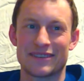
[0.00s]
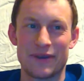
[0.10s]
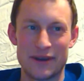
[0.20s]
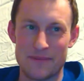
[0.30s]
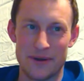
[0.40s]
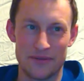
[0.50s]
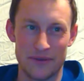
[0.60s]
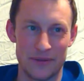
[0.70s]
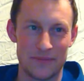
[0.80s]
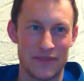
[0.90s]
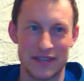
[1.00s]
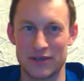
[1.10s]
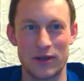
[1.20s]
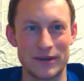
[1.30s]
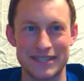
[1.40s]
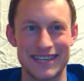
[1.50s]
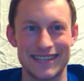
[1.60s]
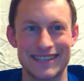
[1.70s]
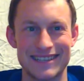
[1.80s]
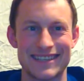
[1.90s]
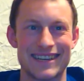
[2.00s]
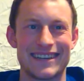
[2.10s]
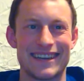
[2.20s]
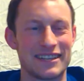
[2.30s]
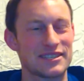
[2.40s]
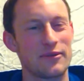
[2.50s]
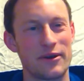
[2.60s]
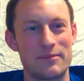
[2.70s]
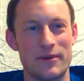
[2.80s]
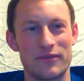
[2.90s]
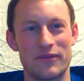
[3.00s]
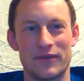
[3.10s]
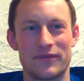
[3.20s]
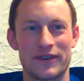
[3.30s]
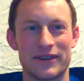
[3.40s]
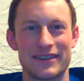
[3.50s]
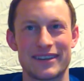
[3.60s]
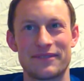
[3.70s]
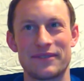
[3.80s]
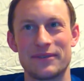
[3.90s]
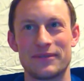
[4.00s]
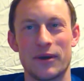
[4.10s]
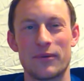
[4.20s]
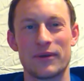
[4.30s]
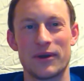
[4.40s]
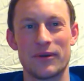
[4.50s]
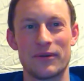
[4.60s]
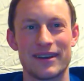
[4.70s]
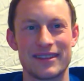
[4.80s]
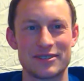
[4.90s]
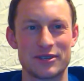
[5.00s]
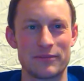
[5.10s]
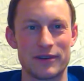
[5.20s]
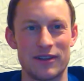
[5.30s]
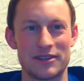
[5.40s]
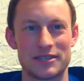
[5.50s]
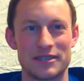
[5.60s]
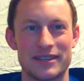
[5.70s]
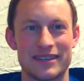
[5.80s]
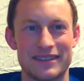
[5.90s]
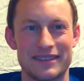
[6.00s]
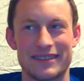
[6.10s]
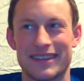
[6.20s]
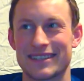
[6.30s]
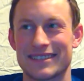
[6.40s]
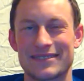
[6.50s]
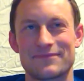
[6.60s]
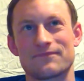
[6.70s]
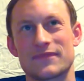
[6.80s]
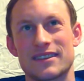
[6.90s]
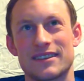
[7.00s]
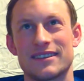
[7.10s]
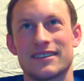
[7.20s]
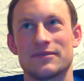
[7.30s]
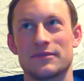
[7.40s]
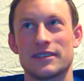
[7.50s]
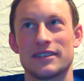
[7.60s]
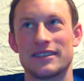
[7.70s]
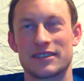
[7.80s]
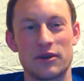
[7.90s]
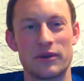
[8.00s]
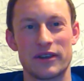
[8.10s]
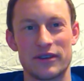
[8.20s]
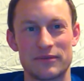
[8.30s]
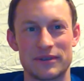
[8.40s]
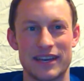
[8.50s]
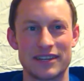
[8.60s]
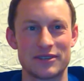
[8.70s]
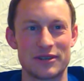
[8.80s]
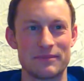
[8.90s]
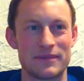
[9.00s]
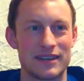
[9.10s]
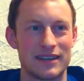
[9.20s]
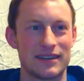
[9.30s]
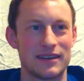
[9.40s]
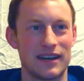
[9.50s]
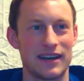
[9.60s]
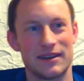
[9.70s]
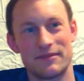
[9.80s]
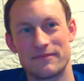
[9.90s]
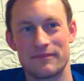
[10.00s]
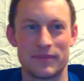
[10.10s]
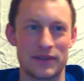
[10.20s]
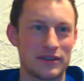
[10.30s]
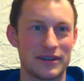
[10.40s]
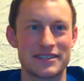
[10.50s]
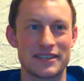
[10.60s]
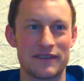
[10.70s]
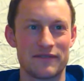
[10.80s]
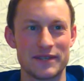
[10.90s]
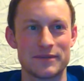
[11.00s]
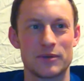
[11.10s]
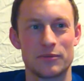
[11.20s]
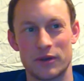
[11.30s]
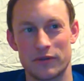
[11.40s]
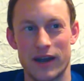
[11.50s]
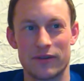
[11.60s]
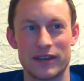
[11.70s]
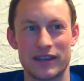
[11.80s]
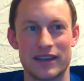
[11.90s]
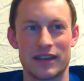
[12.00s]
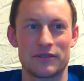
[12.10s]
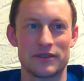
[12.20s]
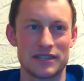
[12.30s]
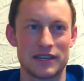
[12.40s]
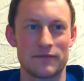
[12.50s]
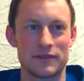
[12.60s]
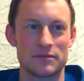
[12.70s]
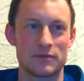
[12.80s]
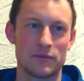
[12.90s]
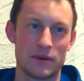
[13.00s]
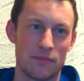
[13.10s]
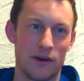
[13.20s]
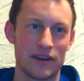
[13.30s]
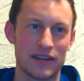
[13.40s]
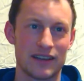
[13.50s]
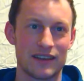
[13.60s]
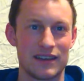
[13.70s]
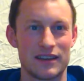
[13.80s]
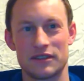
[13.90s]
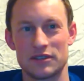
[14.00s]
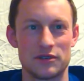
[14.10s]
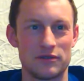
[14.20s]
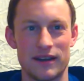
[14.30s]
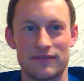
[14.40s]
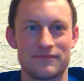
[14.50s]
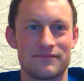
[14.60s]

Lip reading: quite a mouthful. That's all one sentence, and that's quite a mouthful for if you don't know the terminology that's really coherent with that term. But there is a difference between grounding and there is a difference between bonding. The two have